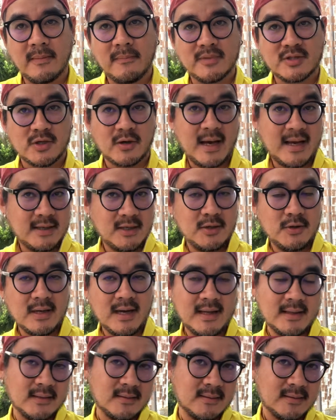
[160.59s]
So
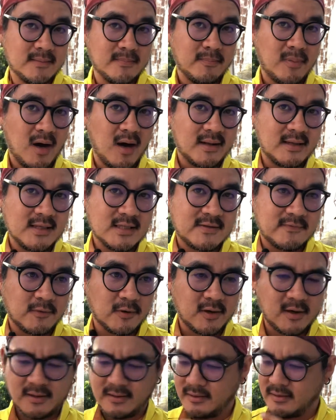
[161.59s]
I bought this
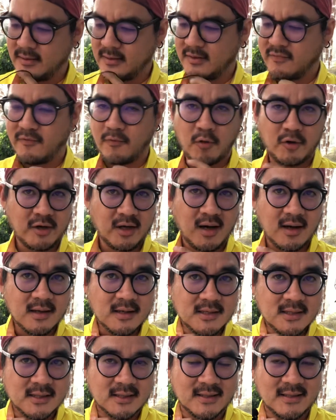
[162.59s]
for $4
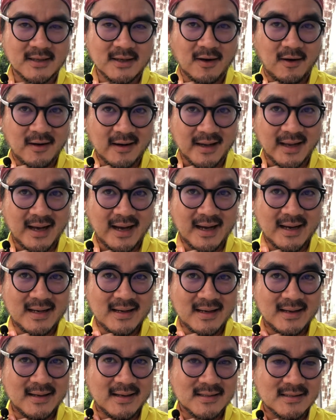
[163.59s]
online,
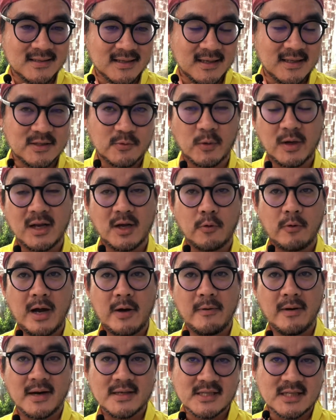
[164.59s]
and it's working quite
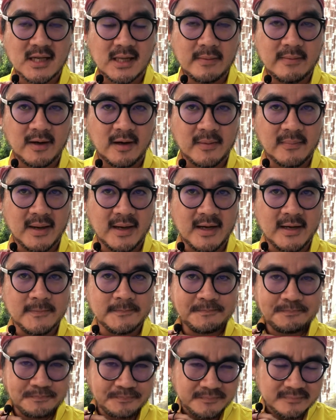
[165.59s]
well. I just clip it on my
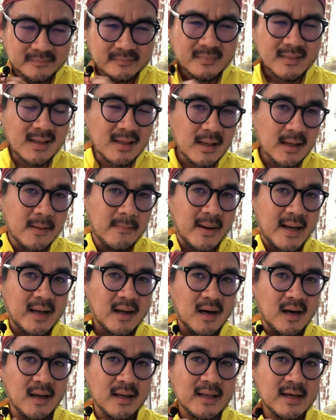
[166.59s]

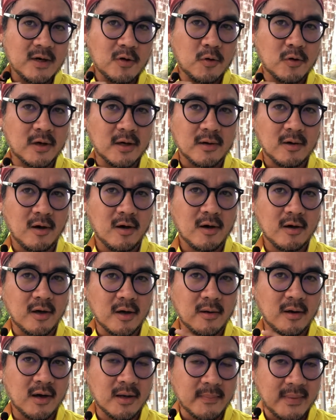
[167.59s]
collar or
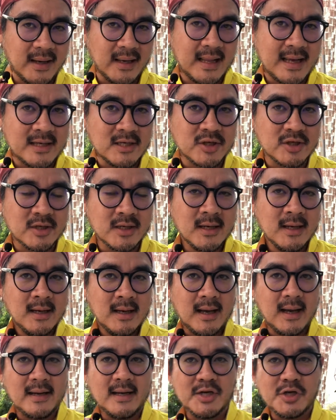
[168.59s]
on my lanyard,
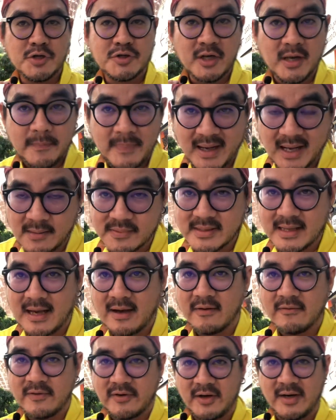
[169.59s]
and it usually picks up
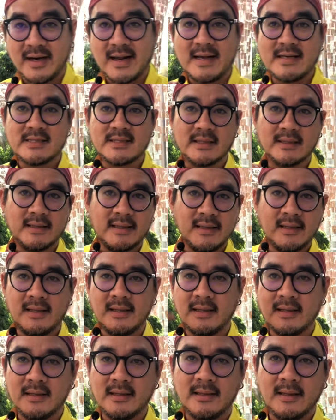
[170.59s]
sound very nicely in
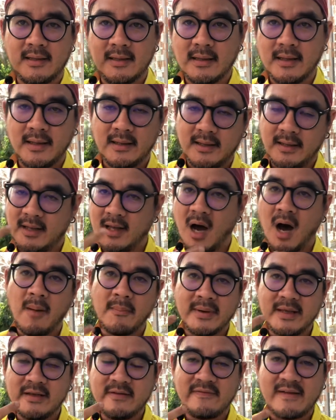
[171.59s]
the
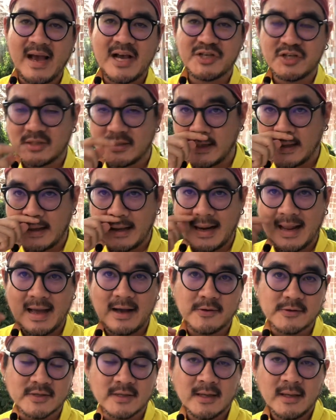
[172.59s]
Omni fashion that
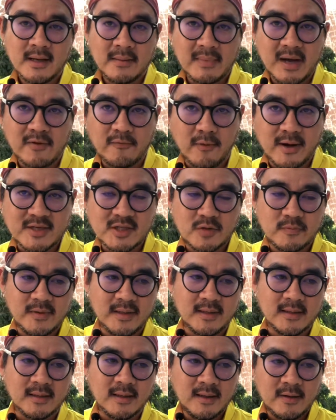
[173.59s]
allows my voice to
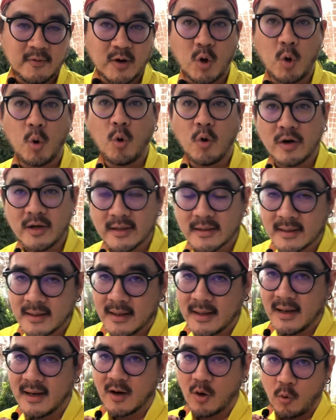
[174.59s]
be recorded
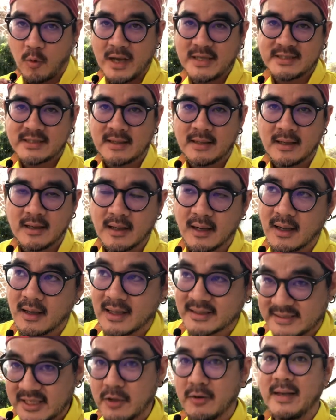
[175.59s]
quite
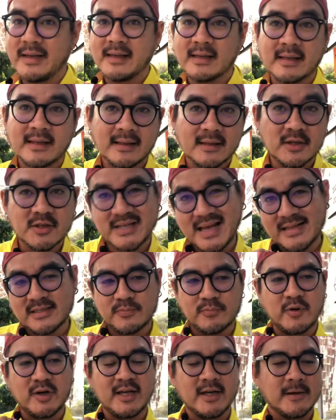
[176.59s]
articulately. So that's
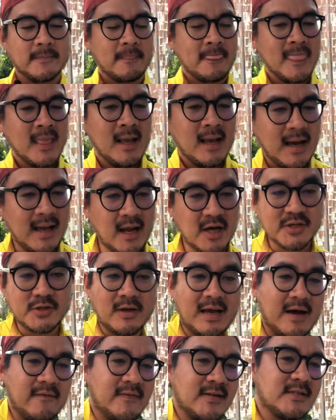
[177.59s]
pretty good. I also
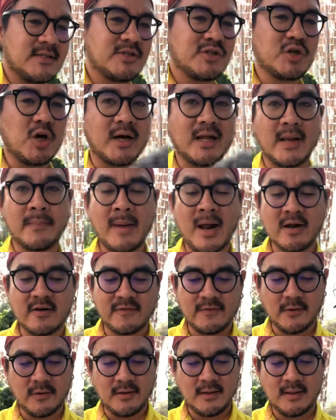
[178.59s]
have this shotgun
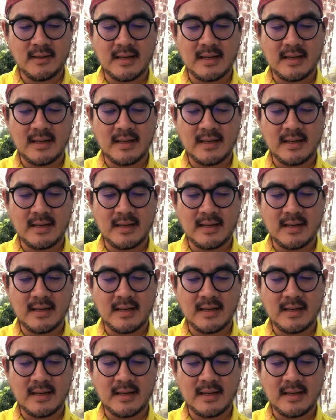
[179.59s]
microphone.